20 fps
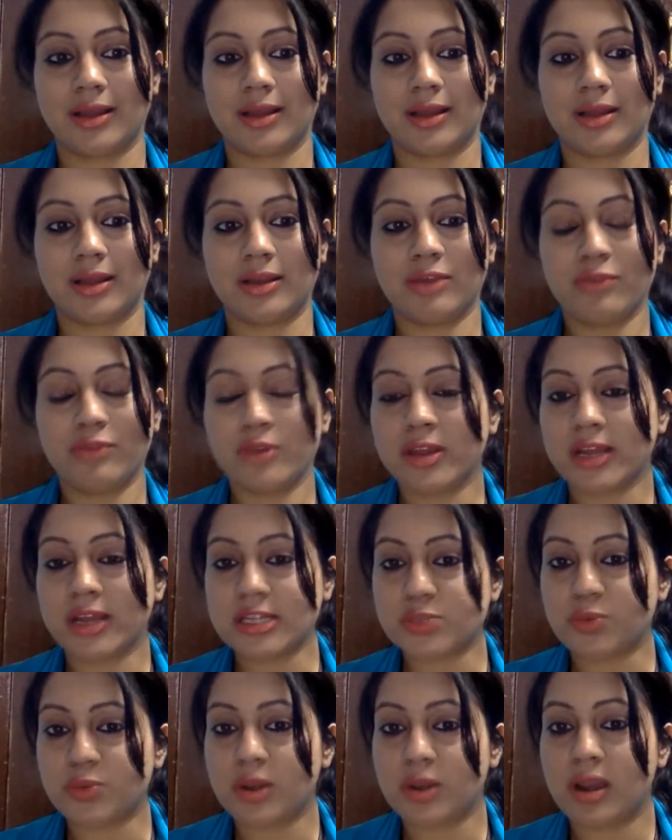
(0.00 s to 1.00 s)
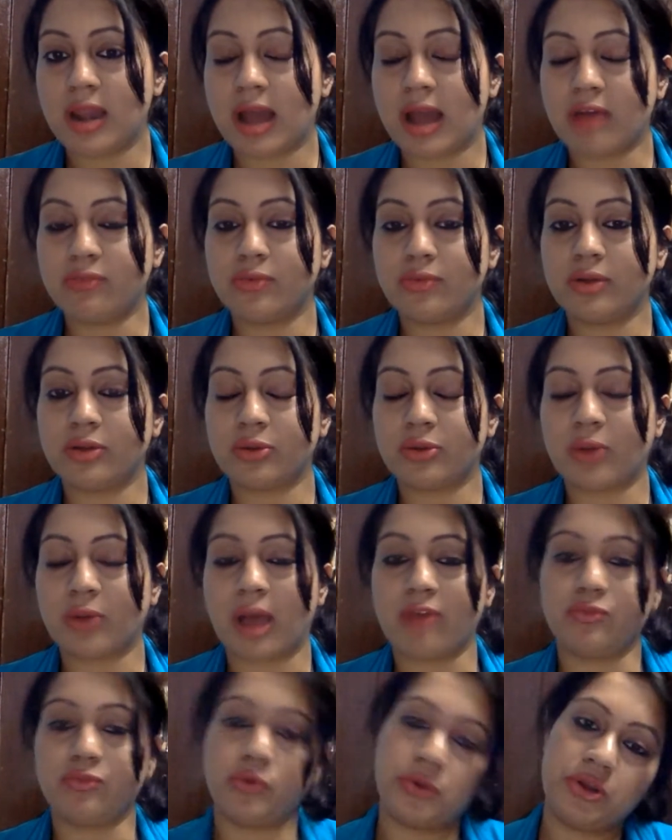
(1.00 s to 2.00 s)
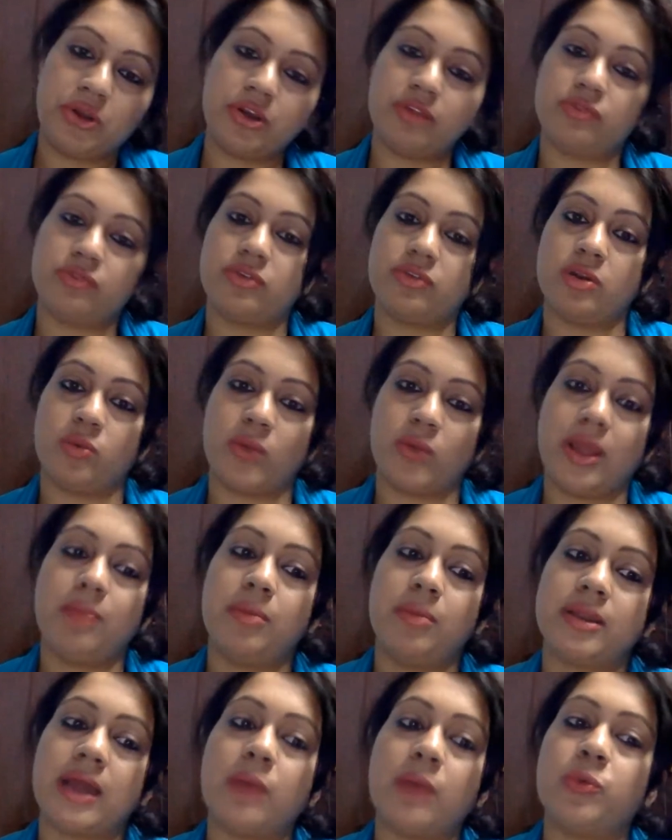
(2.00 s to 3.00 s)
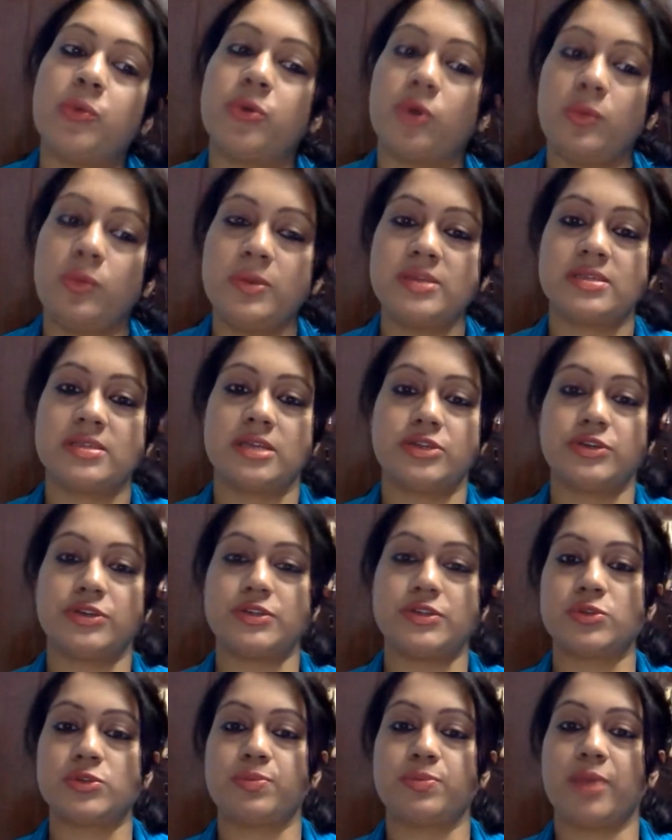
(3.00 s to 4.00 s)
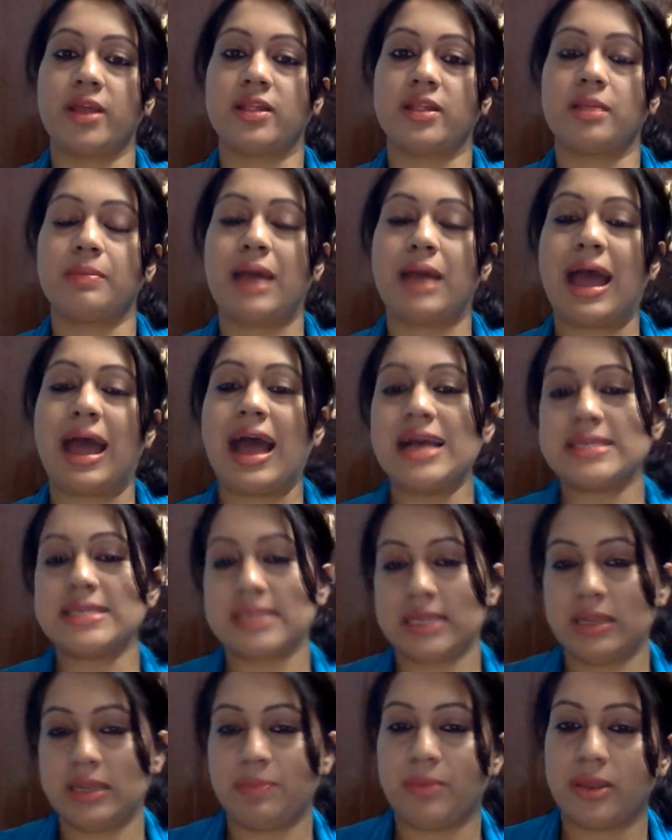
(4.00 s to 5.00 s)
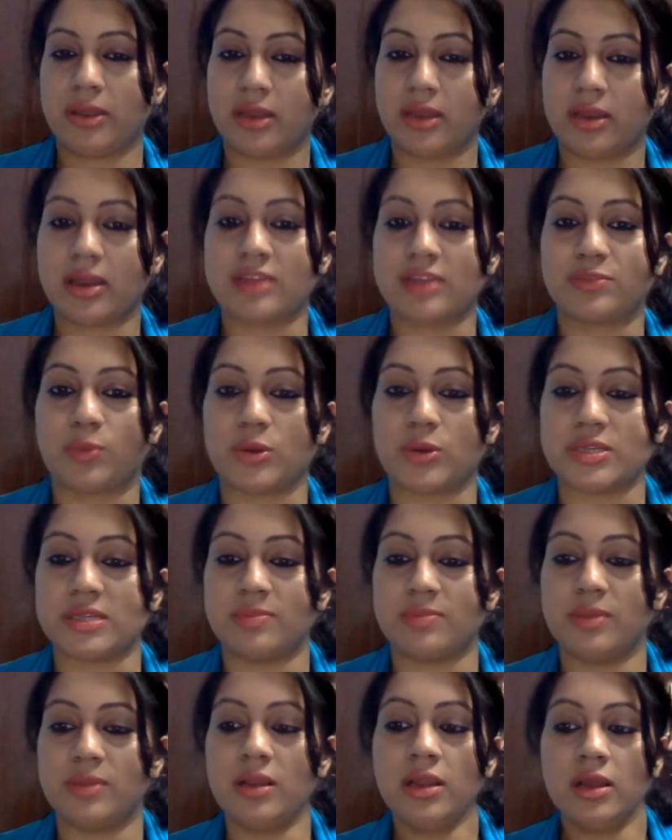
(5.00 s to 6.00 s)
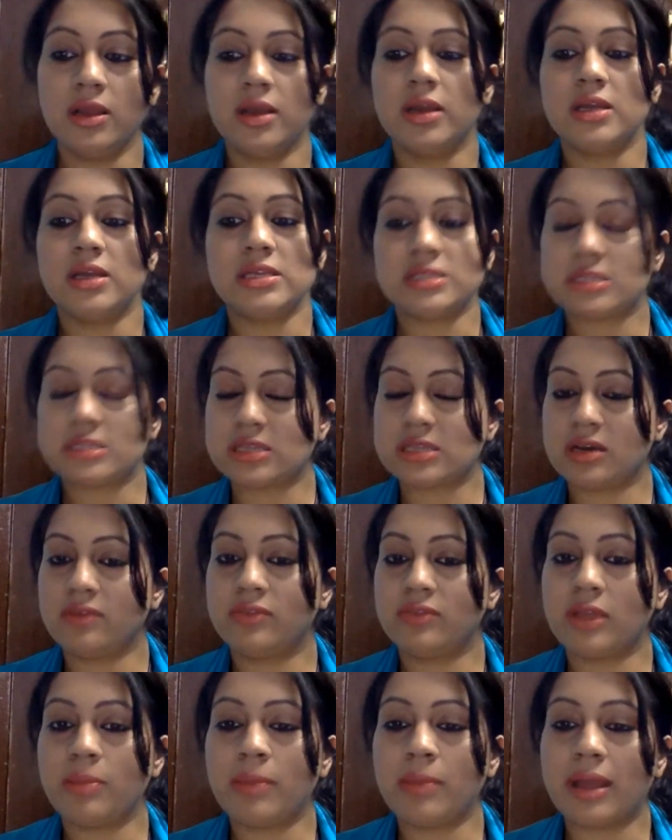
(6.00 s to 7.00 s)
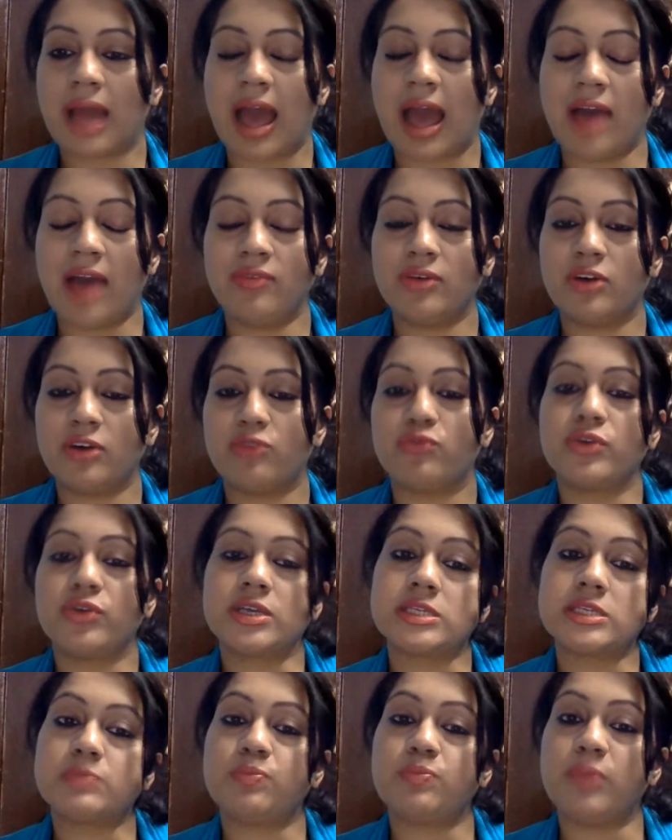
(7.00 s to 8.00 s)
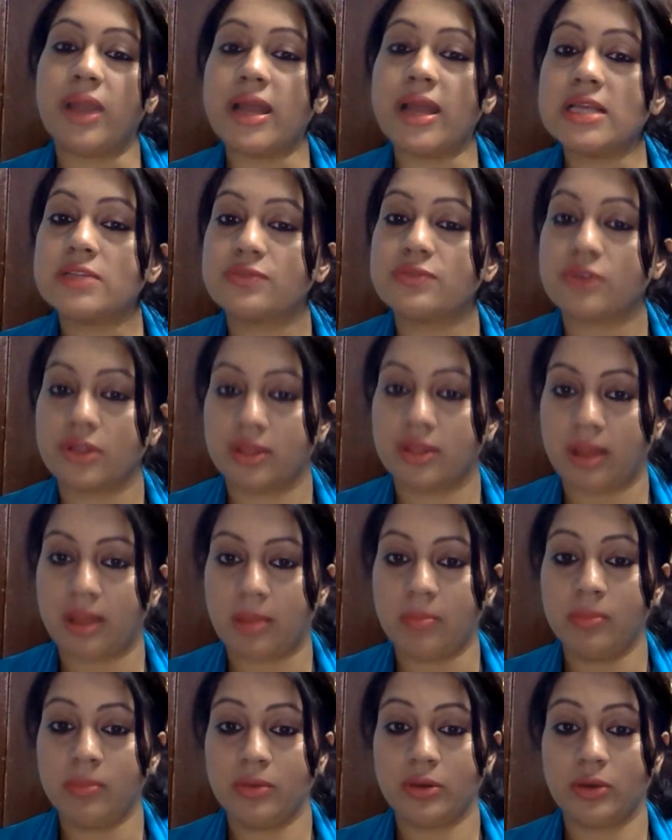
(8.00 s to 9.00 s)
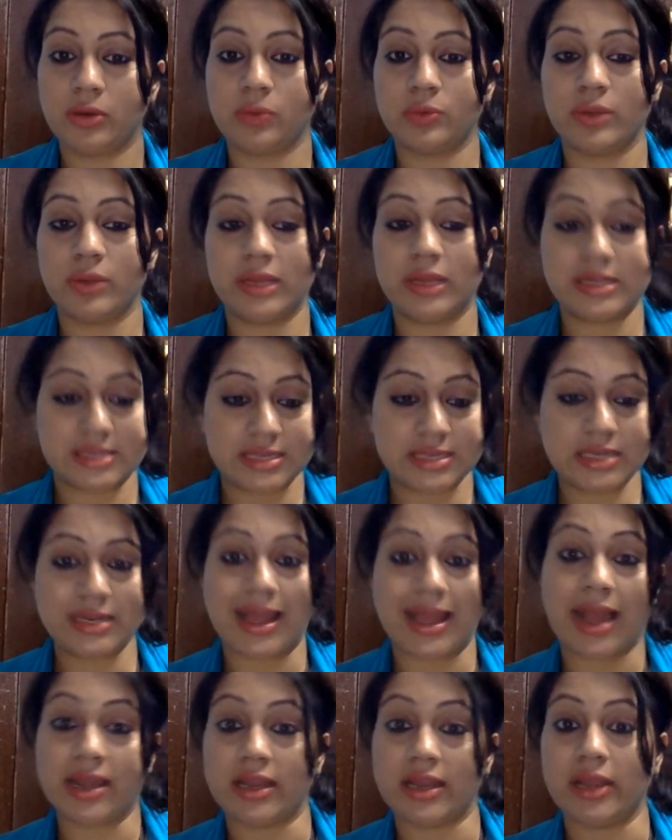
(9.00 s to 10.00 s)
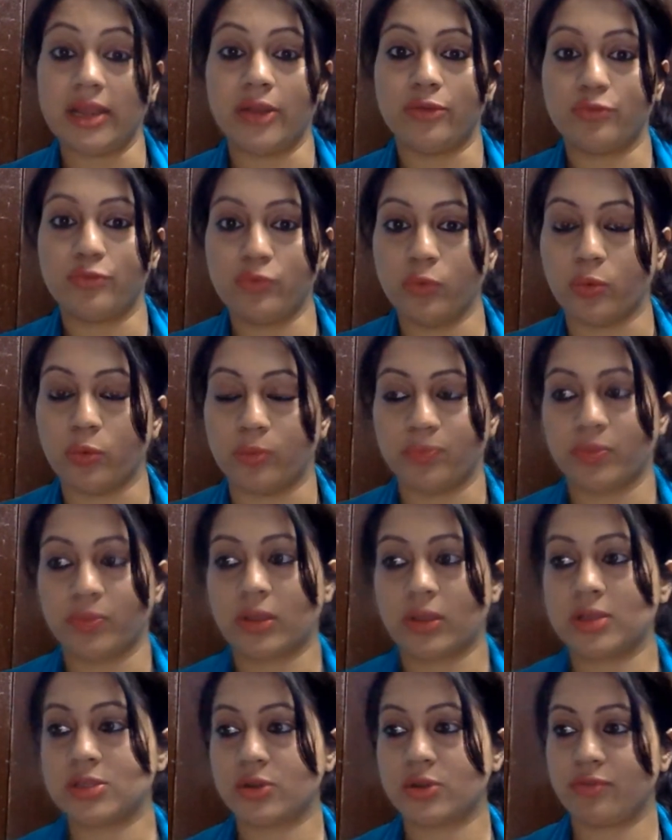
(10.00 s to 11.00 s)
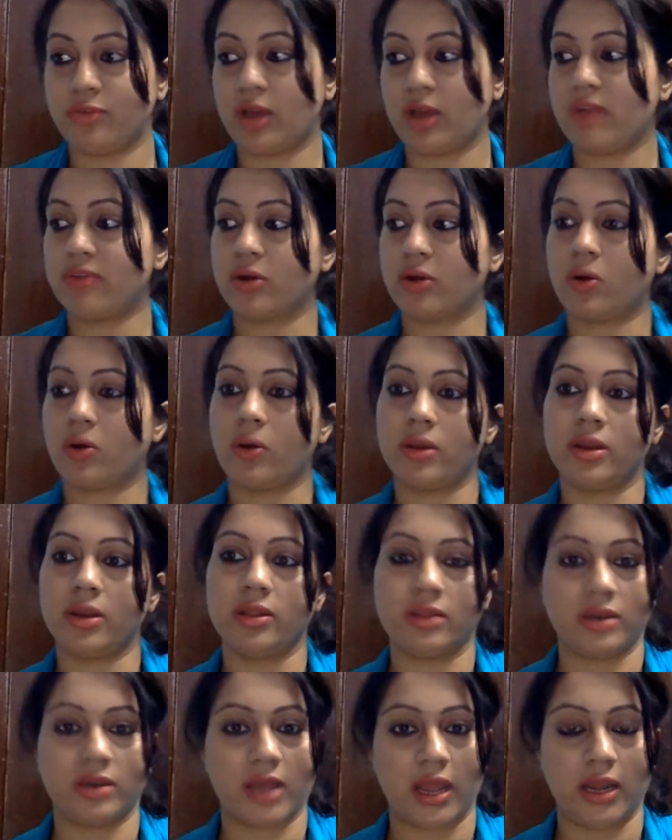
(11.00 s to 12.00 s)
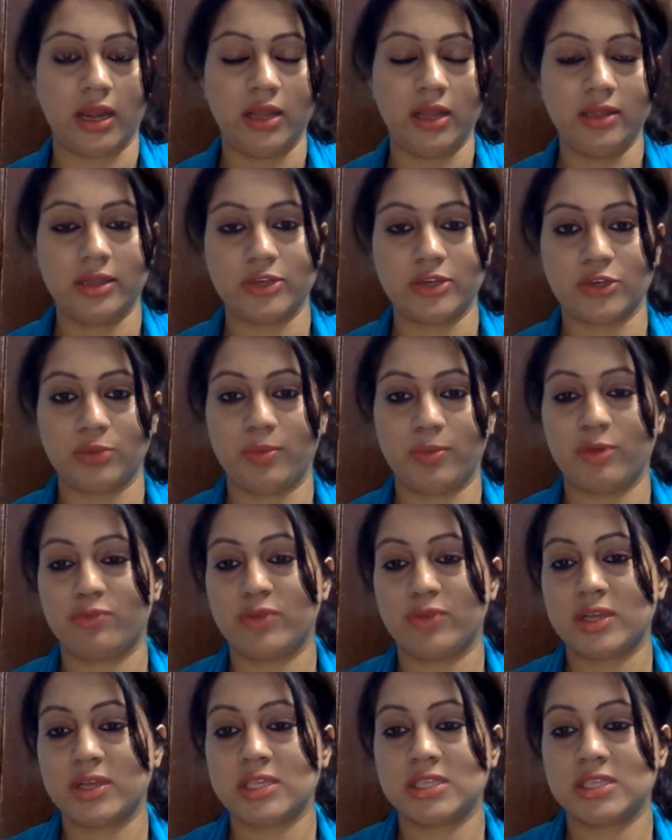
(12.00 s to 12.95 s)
different kids will love to have food in different way, but I would always suggest to make them as independent as possible. Serve them, have a fixed place for them to sit and eat food. So if you have a corner in the dining, there should be a fixed